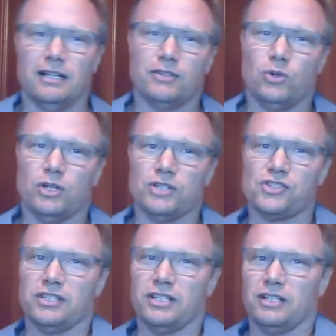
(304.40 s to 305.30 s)

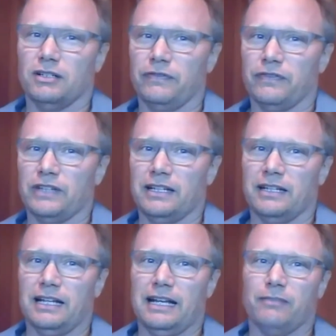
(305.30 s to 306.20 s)
course, you know, if they
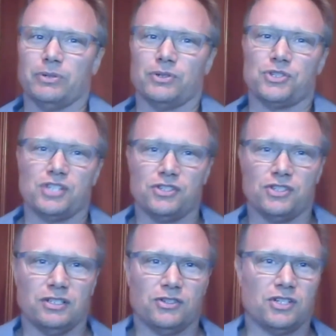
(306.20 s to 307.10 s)
have
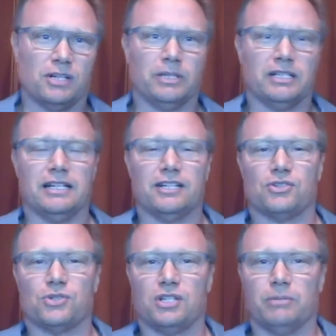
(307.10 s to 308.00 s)
persistent stomach aches
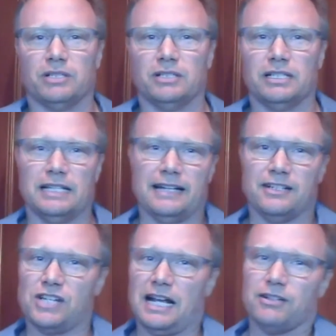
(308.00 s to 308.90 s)
or something like that,
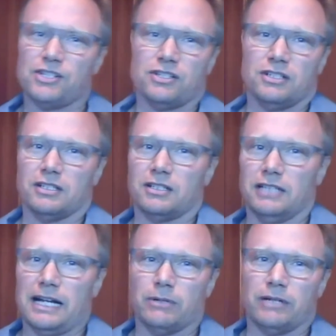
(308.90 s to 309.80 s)
it's always good to
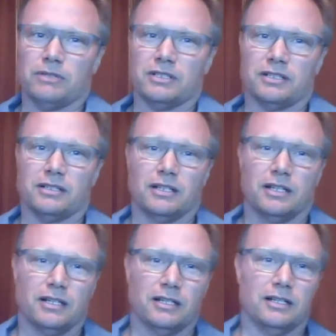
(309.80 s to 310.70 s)
collaborate with the
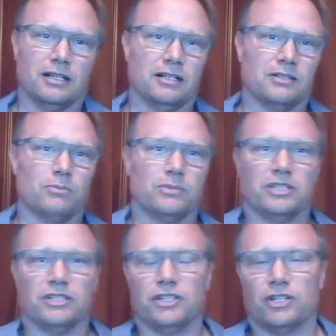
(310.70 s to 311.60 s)
uh,
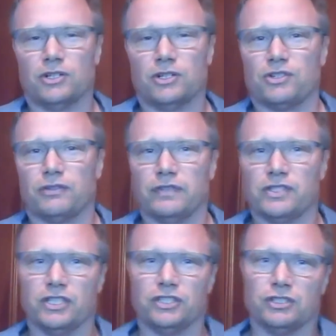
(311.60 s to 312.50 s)
the nurse or
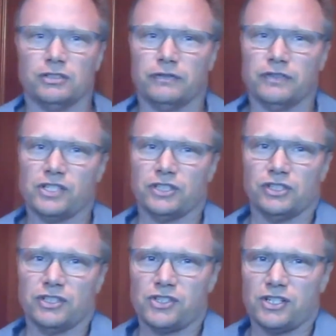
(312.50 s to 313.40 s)
physician or physician
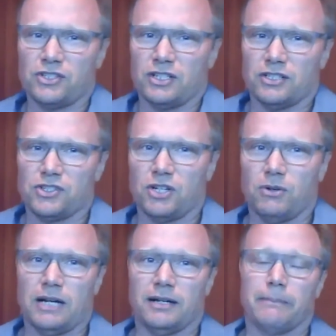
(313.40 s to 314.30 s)
assistant and so
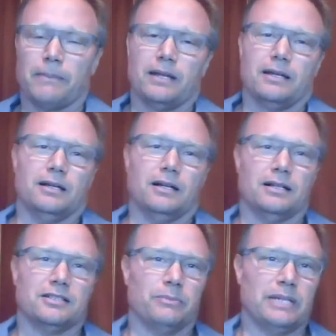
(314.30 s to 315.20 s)
on uh,
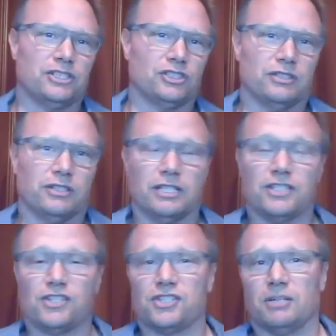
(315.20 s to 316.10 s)
to make sure there
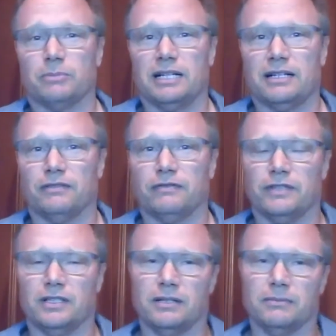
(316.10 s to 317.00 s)
isn't some kind of uh,